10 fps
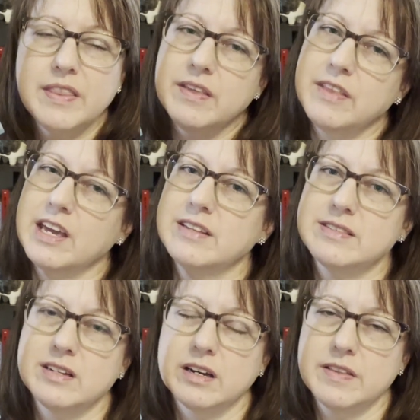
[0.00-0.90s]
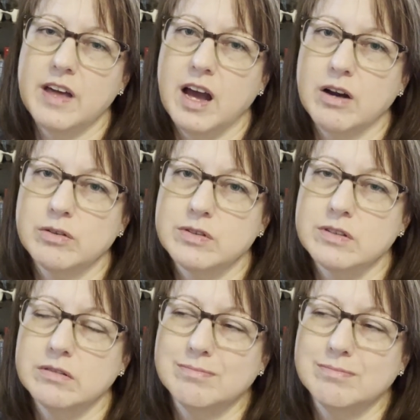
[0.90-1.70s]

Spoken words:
then they get stuck in the house.